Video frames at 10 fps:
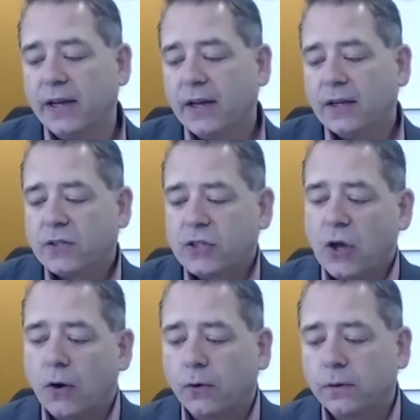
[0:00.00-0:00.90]

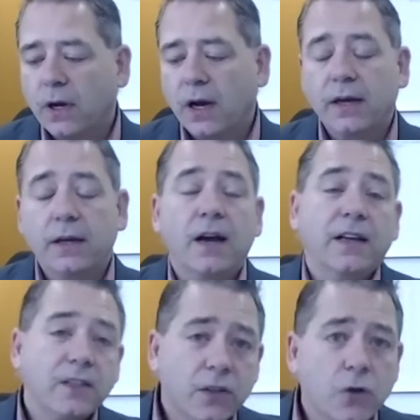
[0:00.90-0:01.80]
So I
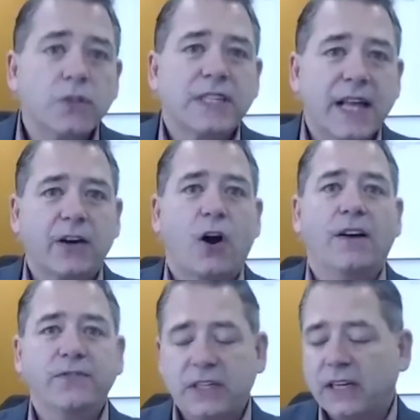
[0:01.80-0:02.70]
use that
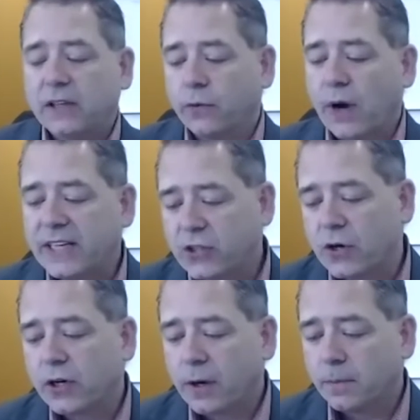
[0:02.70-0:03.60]
often in the right
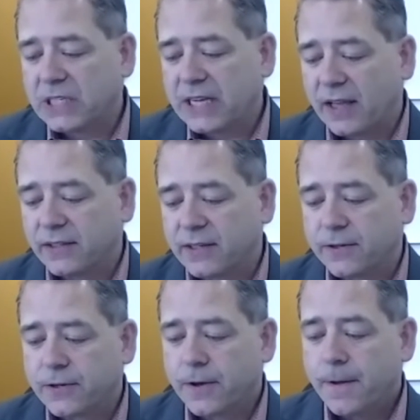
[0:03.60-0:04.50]

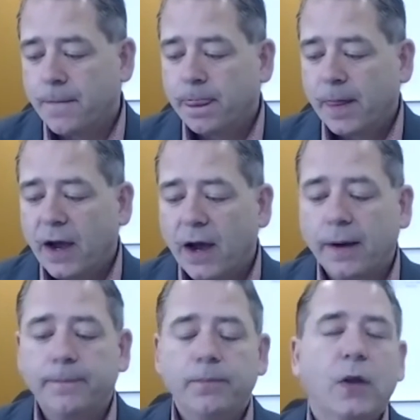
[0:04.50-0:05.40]
circumstances.
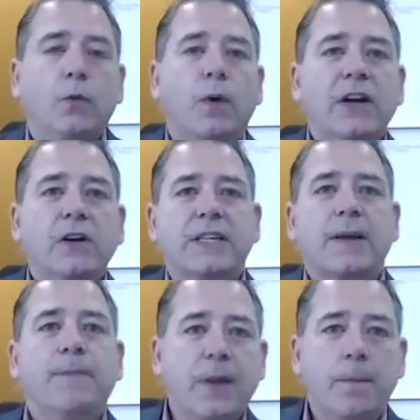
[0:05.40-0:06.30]
What are
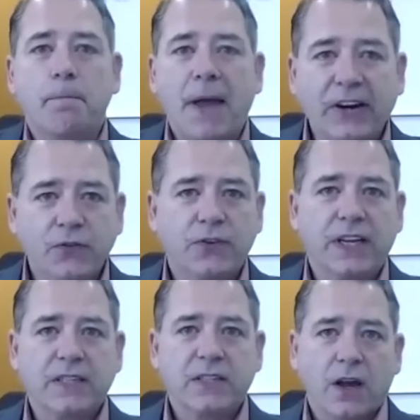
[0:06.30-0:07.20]
some of the
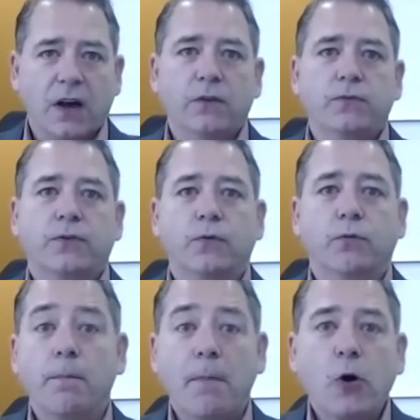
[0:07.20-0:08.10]
benefits of
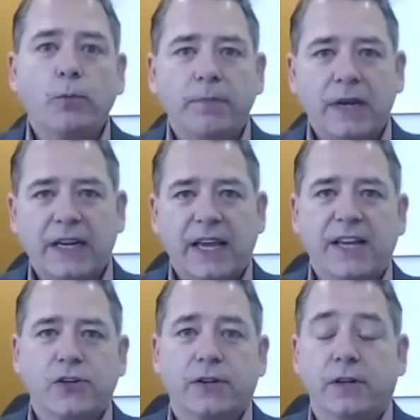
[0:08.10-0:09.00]
remote
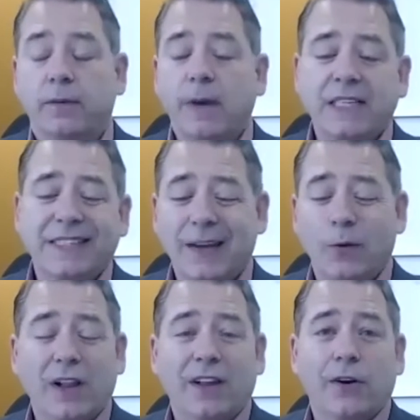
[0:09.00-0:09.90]
mediation? You might say,
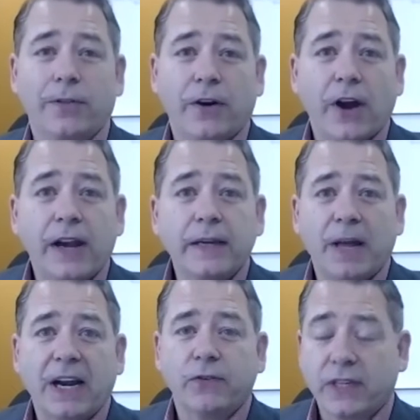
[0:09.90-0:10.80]
well, are there any
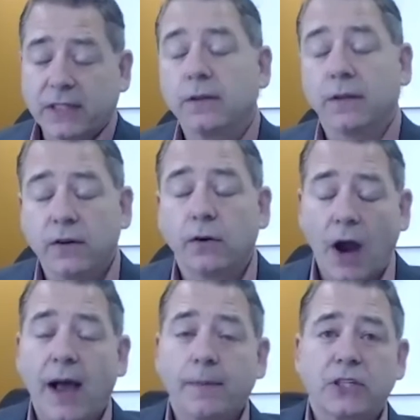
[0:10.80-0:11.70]
benefits? There
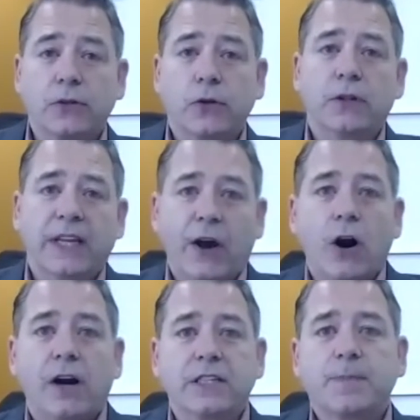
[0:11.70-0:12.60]
absolutely
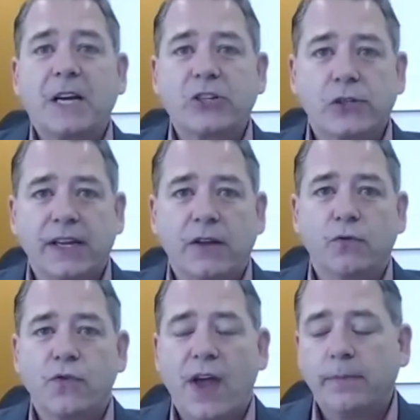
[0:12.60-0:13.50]
are, especially
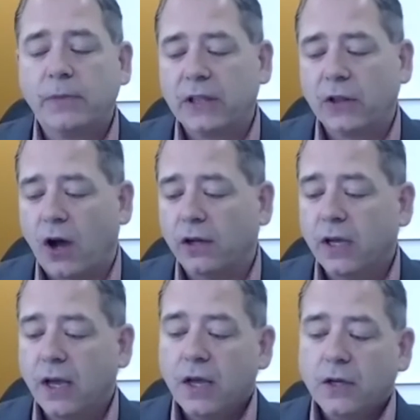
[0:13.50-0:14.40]
in family law.
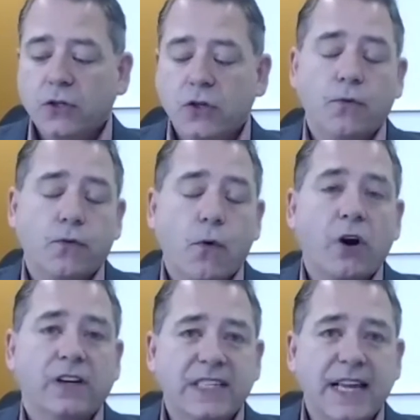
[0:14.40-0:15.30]
So
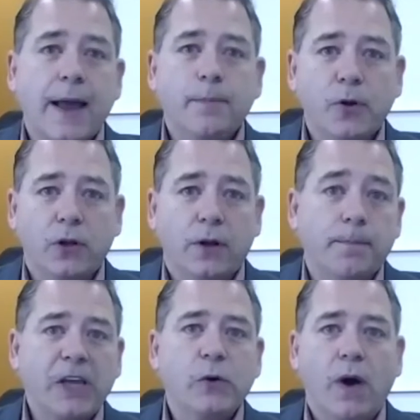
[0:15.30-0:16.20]
for example, a
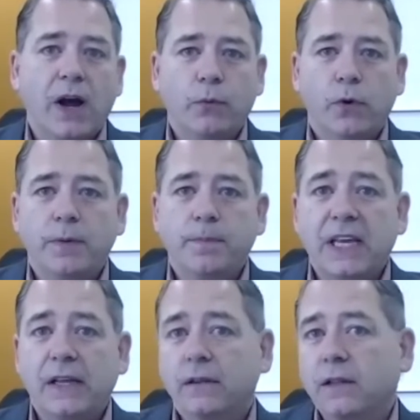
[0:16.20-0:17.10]
big one would
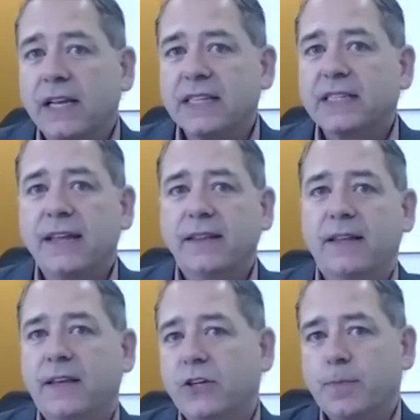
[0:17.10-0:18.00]
be, let's say
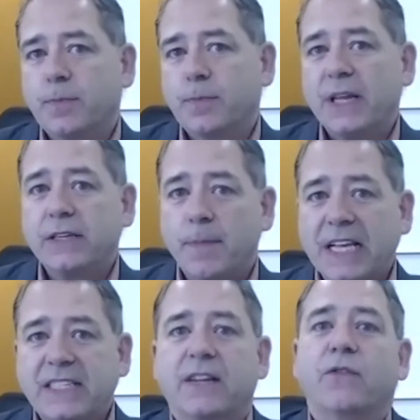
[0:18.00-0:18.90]
that there's been
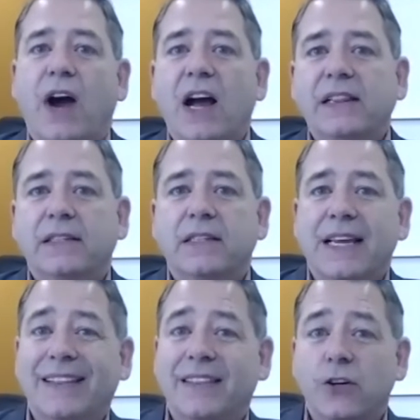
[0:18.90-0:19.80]
domestic violence
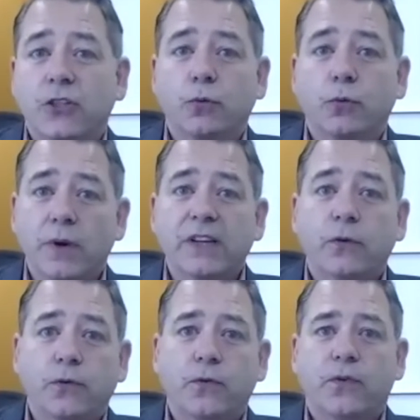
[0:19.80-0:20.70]
and there's a
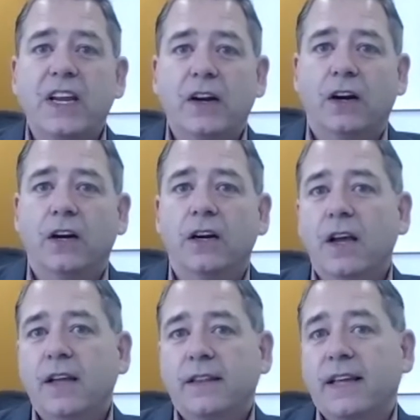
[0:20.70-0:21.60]
real fear
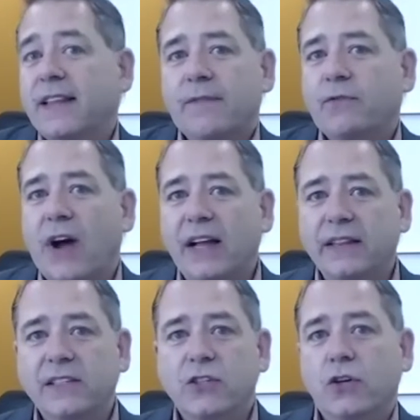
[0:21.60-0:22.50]
that that
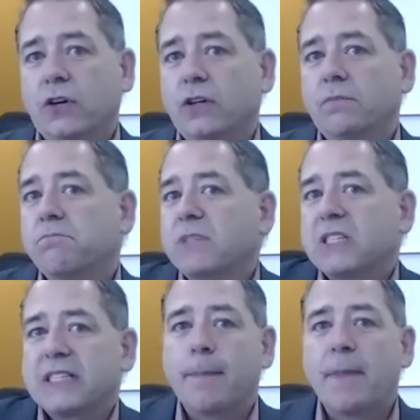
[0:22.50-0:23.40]
violence could
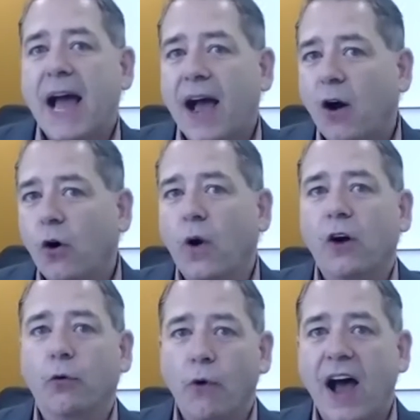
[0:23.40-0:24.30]
somehow
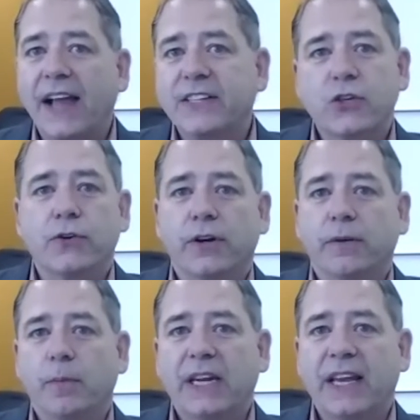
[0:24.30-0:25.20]
arise
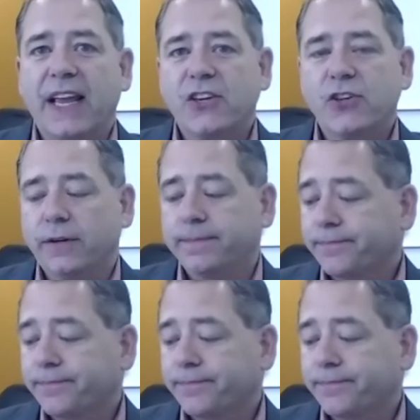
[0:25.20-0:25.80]
during mediation.